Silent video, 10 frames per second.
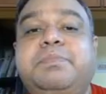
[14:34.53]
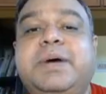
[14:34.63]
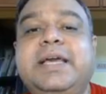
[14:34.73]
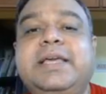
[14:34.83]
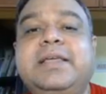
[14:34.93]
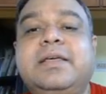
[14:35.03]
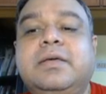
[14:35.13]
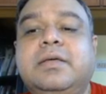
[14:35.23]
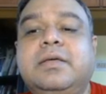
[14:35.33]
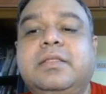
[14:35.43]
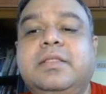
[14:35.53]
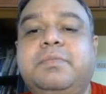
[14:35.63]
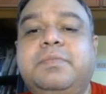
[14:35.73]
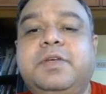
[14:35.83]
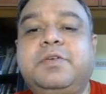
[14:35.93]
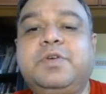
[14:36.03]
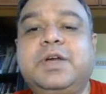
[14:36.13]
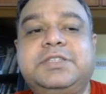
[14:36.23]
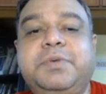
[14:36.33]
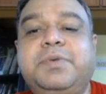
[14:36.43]
buy, you can
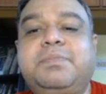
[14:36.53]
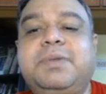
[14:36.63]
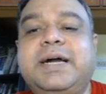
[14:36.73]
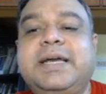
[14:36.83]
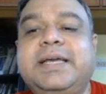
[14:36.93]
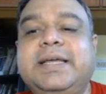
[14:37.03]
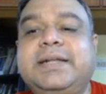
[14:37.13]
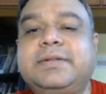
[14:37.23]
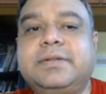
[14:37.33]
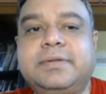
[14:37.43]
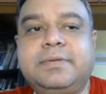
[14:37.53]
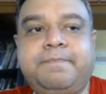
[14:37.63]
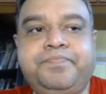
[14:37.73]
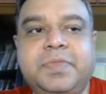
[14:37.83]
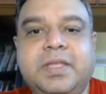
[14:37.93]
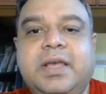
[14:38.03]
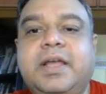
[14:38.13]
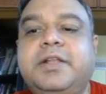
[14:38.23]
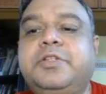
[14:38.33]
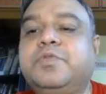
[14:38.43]
see people buy it,
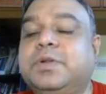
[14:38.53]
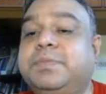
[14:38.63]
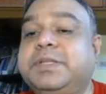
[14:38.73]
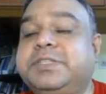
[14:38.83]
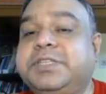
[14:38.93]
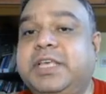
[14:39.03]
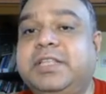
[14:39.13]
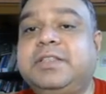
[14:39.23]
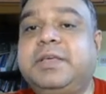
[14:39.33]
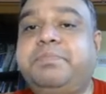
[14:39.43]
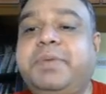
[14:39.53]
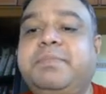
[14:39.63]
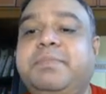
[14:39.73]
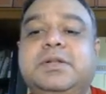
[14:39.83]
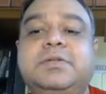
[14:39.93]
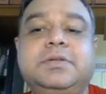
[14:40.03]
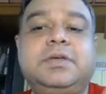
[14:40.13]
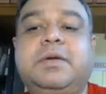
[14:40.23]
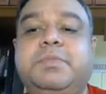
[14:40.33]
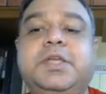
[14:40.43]
and you will be seeing the payment
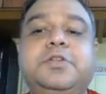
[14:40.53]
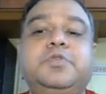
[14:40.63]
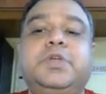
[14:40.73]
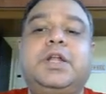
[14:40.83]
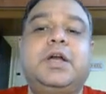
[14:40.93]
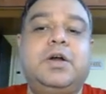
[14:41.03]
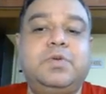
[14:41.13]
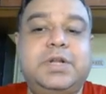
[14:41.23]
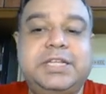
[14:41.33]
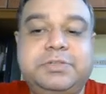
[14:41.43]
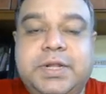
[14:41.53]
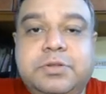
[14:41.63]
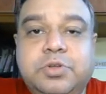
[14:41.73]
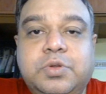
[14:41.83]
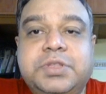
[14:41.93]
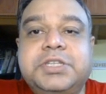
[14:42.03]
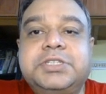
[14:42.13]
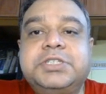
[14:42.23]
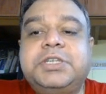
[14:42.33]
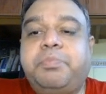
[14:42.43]
coming to your account as well. So
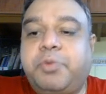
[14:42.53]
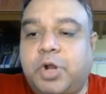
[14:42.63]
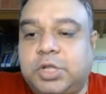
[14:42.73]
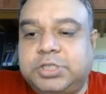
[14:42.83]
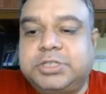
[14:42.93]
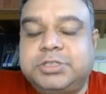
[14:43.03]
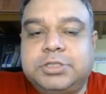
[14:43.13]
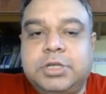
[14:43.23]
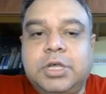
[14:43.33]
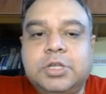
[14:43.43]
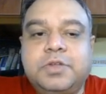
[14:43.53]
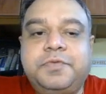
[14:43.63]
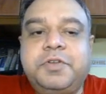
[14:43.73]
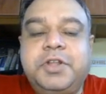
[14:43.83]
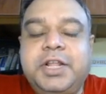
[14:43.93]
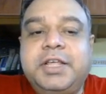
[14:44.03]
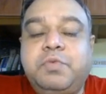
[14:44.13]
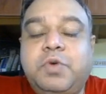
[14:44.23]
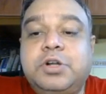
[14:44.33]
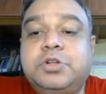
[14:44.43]
this is a process. If you really
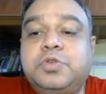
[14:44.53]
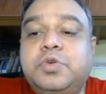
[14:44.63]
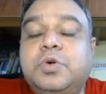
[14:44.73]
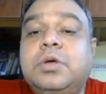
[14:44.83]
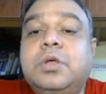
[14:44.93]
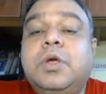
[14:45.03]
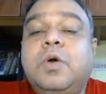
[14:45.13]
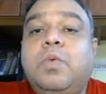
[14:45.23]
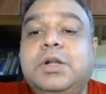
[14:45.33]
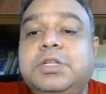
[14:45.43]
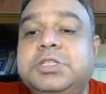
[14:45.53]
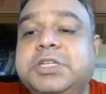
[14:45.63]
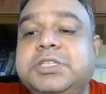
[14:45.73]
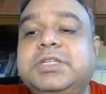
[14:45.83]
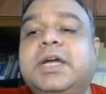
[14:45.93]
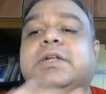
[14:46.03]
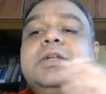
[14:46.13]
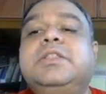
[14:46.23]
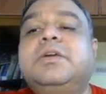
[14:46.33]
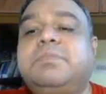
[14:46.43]
want to know what is
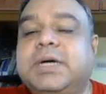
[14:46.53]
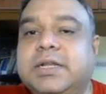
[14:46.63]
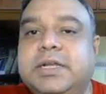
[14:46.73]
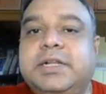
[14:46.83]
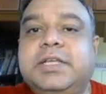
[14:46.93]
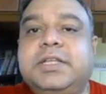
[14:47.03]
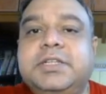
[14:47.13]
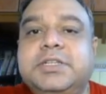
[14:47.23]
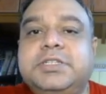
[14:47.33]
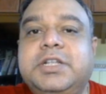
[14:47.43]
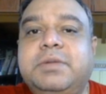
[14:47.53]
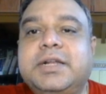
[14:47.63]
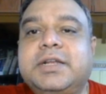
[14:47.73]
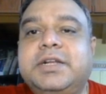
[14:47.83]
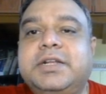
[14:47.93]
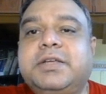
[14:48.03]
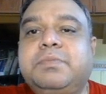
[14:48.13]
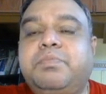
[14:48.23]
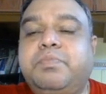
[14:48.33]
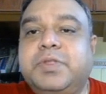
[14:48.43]
exactly the marketing, digital
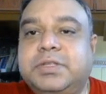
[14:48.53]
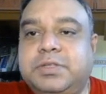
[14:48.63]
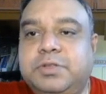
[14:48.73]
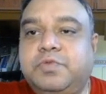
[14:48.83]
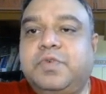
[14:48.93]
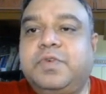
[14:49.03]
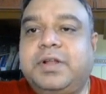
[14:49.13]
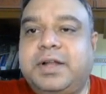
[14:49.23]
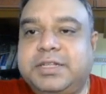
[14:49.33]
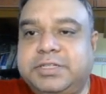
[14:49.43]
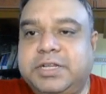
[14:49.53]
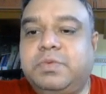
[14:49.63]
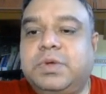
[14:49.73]
marketing, is, you would understand